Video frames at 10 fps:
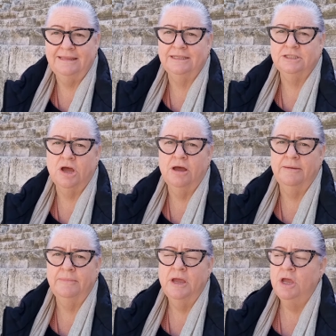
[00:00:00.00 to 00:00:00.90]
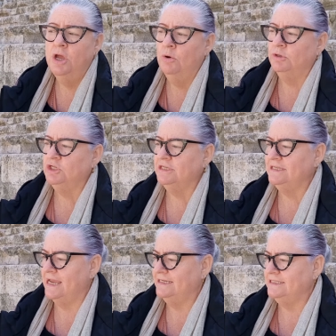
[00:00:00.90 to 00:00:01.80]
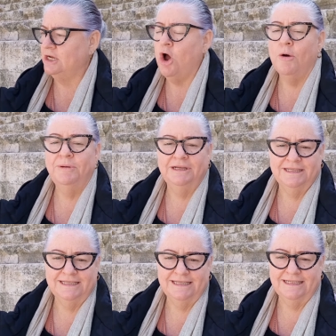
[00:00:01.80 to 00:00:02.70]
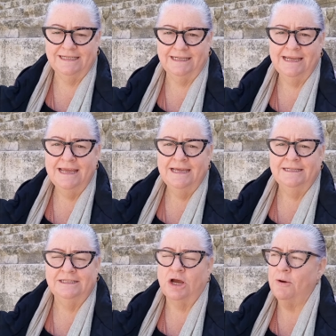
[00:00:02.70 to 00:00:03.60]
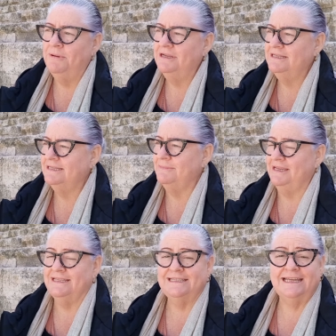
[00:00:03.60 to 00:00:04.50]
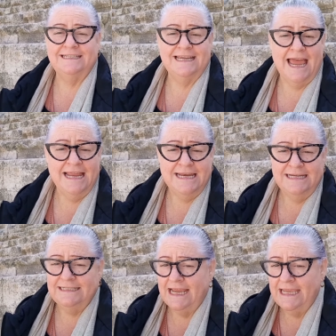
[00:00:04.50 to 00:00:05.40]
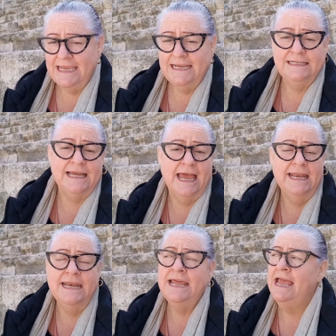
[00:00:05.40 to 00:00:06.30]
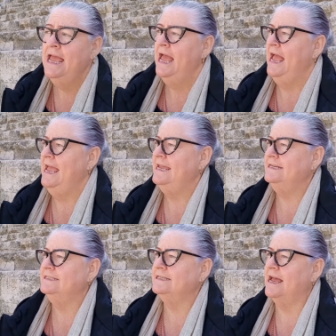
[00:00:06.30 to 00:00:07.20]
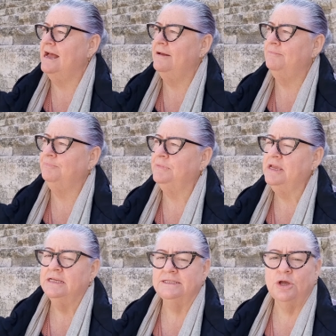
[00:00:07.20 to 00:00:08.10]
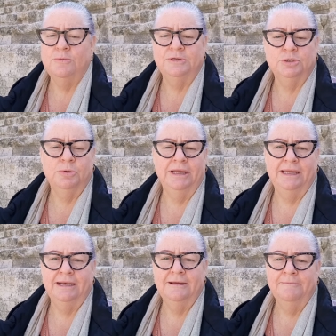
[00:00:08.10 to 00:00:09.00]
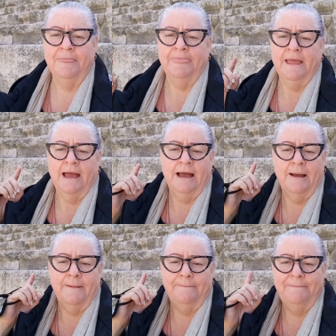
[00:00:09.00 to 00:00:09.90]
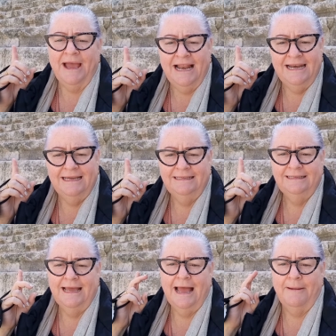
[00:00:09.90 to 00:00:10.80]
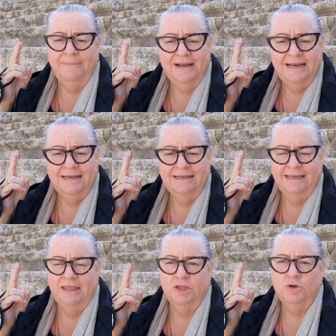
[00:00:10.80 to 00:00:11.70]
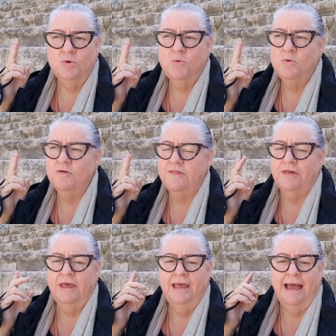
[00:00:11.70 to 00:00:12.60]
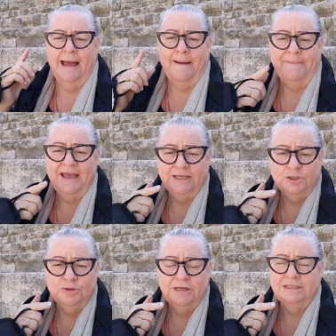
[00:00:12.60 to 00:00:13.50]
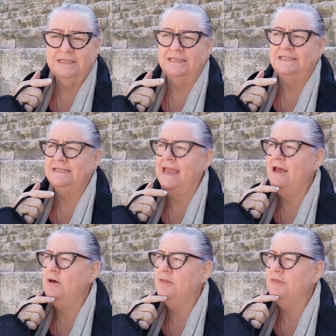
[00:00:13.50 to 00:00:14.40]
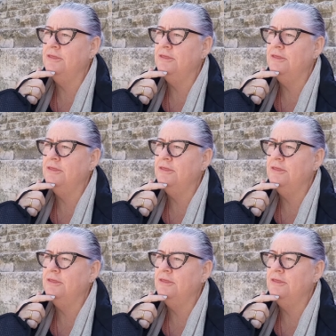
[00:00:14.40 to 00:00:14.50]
at the time, which is a decapolis city. Decapolis means 10, deci, 10, and um, so between uh, Pella, Abila in the north, uh, Petra to the south,